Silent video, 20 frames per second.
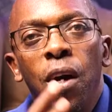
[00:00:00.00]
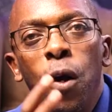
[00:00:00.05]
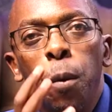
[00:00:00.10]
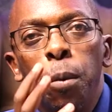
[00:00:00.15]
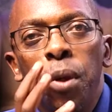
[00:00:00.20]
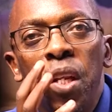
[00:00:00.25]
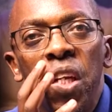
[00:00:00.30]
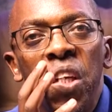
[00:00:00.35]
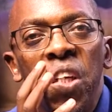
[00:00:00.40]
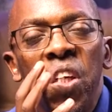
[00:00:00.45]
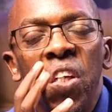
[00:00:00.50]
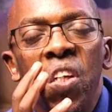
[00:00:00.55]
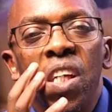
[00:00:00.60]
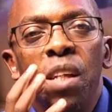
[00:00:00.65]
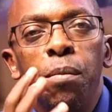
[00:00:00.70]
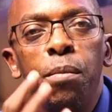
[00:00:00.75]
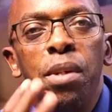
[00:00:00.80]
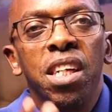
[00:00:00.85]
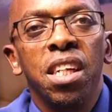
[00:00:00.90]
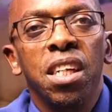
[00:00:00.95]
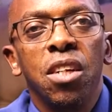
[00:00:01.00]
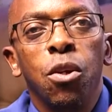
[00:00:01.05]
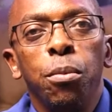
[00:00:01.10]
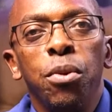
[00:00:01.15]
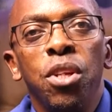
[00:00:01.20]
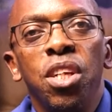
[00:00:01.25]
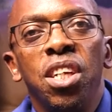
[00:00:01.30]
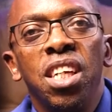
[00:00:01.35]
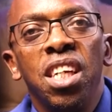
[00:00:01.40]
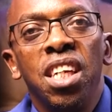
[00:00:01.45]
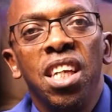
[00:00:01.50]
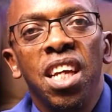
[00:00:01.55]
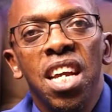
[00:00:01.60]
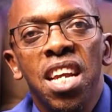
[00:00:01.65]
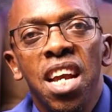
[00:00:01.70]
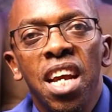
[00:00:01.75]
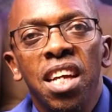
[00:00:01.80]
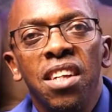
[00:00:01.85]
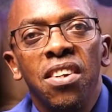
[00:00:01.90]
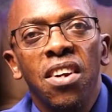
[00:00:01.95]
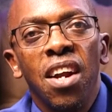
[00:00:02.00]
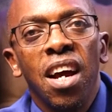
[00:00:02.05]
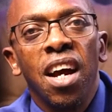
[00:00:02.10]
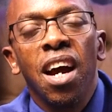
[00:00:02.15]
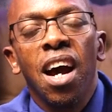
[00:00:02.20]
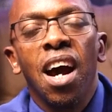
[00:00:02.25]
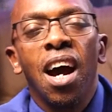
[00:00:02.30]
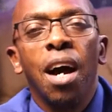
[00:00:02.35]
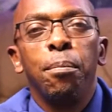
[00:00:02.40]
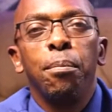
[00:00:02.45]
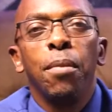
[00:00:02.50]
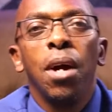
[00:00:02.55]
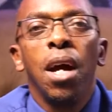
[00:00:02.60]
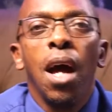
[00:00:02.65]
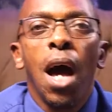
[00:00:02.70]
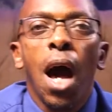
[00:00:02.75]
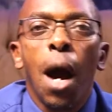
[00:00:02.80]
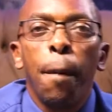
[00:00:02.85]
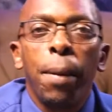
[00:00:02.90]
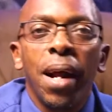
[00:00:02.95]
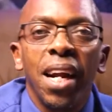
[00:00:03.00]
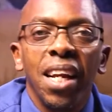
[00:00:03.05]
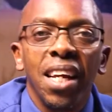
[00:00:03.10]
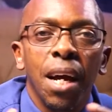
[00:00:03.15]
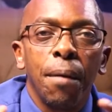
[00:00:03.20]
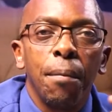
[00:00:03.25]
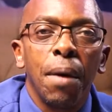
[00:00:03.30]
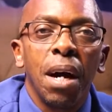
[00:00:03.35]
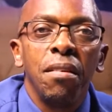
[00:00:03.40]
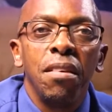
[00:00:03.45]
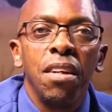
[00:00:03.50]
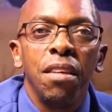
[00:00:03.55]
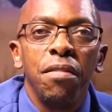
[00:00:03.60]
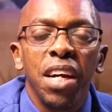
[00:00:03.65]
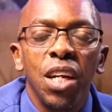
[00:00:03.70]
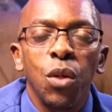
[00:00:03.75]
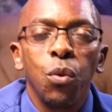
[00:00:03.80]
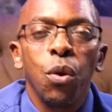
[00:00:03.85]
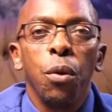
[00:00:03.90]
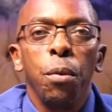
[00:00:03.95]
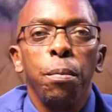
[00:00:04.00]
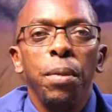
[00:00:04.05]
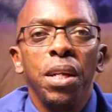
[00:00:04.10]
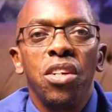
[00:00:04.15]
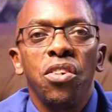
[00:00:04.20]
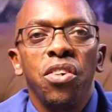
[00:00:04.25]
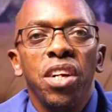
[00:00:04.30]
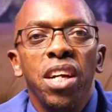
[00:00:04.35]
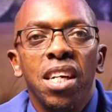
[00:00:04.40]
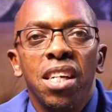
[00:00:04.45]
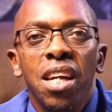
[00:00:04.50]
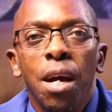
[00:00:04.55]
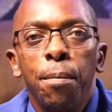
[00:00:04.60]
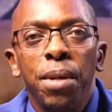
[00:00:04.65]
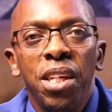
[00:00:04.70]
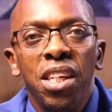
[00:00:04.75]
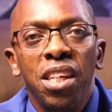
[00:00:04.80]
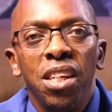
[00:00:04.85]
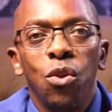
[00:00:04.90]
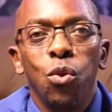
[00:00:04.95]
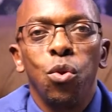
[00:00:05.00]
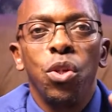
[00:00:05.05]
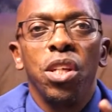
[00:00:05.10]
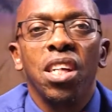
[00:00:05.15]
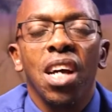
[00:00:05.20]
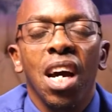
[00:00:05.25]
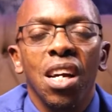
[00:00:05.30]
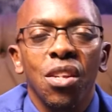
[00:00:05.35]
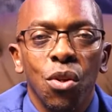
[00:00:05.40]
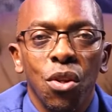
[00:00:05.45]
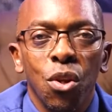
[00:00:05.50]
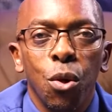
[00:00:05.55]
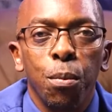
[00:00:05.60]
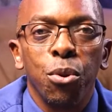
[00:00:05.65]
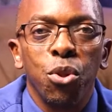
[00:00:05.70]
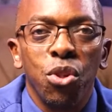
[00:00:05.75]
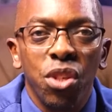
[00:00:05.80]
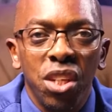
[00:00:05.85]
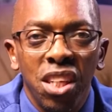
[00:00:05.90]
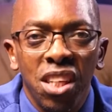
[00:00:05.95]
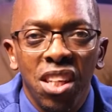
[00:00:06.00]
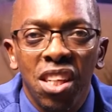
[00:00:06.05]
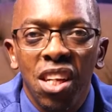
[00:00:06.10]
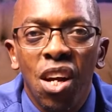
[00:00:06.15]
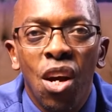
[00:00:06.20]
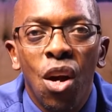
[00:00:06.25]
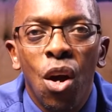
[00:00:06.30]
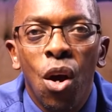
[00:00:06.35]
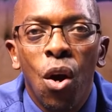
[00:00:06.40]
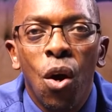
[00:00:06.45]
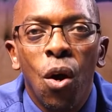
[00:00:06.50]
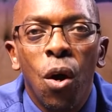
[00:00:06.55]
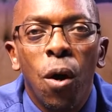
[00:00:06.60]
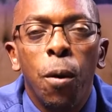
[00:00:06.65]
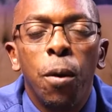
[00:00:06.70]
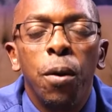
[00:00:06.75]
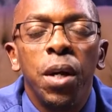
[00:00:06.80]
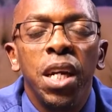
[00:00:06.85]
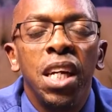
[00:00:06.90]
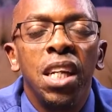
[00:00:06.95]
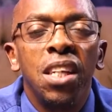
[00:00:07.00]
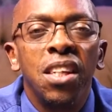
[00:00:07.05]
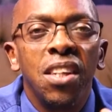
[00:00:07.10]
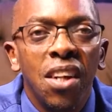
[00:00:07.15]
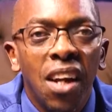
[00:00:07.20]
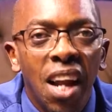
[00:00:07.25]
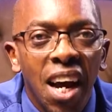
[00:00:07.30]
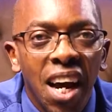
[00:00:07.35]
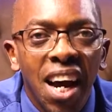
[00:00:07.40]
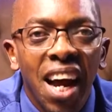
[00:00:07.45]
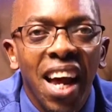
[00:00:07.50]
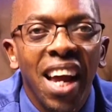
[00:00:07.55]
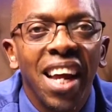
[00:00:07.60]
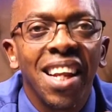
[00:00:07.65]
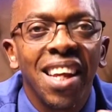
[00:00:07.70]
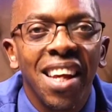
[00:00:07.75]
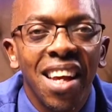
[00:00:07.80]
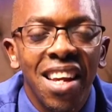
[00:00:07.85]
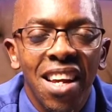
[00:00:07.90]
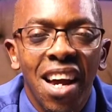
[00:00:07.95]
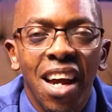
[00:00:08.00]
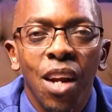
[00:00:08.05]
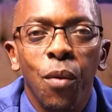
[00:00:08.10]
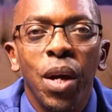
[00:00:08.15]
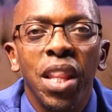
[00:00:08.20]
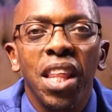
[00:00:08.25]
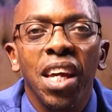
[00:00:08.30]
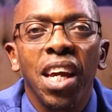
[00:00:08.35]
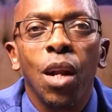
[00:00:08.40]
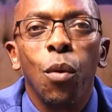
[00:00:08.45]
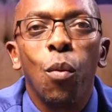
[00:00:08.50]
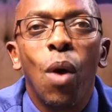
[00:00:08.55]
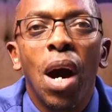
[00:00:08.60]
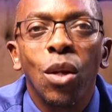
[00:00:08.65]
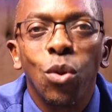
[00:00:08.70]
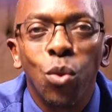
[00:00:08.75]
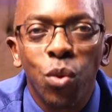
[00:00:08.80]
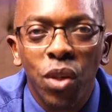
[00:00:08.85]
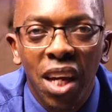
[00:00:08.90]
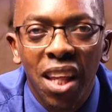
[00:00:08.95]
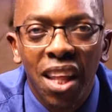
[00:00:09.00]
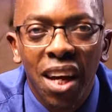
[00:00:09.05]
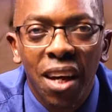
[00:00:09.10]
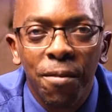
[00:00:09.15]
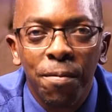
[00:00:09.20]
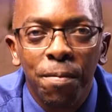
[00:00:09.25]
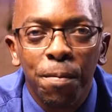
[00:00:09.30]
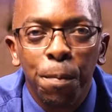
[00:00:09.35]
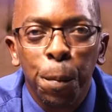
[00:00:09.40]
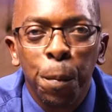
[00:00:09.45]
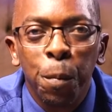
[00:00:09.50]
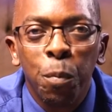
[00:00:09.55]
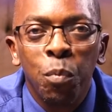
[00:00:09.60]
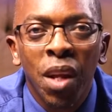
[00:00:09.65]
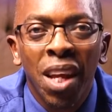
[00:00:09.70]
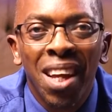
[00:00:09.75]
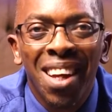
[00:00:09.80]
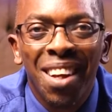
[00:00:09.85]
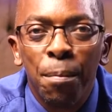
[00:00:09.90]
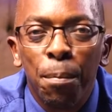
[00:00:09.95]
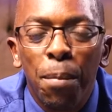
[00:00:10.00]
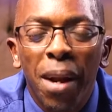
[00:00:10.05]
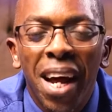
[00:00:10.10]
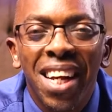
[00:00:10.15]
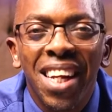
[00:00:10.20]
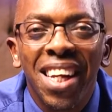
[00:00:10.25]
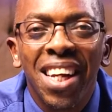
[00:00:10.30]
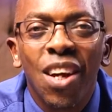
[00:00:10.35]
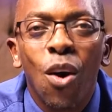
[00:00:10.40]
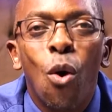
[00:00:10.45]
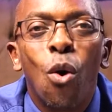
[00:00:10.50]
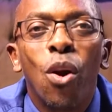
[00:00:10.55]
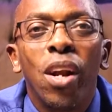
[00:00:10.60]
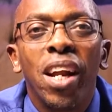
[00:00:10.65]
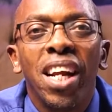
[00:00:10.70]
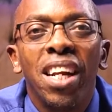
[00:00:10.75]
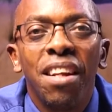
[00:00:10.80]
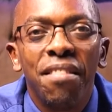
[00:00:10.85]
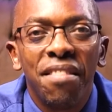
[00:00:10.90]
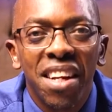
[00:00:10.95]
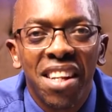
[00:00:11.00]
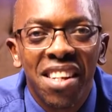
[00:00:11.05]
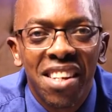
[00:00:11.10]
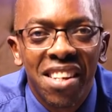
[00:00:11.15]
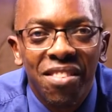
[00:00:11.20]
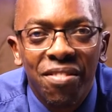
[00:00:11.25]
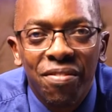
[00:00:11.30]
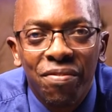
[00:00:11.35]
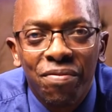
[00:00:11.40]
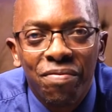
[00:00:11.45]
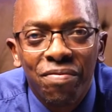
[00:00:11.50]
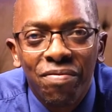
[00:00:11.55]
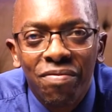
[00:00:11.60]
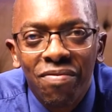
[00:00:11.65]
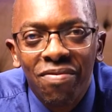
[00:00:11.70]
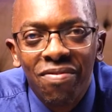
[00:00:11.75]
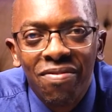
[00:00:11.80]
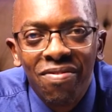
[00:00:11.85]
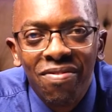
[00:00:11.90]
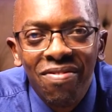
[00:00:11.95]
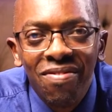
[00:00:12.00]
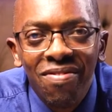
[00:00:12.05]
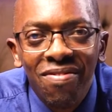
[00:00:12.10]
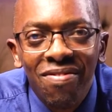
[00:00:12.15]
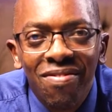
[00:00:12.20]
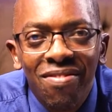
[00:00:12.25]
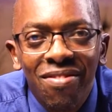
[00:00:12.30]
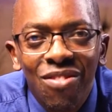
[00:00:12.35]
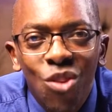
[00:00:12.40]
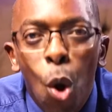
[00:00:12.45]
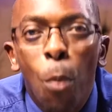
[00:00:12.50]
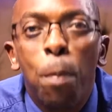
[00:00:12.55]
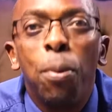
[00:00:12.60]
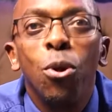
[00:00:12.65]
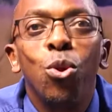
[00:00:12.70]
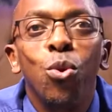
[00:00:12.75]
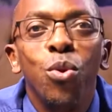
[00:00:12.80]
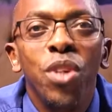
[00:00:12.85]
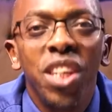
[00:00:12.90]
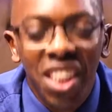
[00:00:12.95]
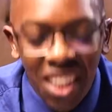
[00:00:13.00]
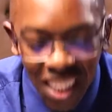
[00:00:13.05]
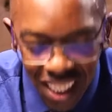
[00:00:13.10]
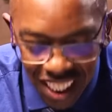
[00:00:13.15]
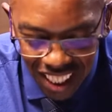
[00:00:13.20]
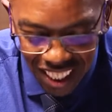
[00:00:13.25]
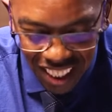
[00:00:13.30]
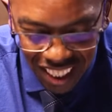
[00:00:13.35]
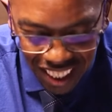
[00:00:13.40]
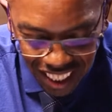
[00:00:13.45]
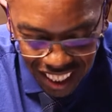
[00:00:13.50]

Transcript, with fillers: community, business community in Kenya and Sri Lanka are, are planning an event where we meet, traders are meeting to discuss on the opportunities in Sri Lanka and Kenya and where they can work together. Planning online events, opportunities.